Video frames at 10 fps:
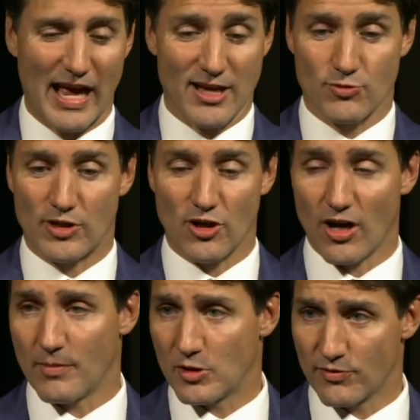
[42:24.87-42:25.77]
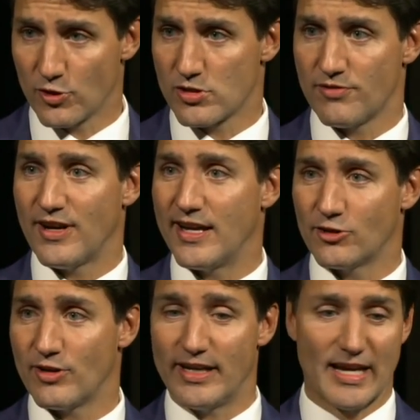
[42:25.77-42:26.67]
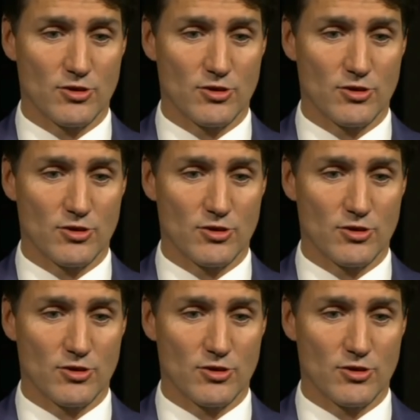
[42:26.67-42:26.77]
As we talk about diversifying trade,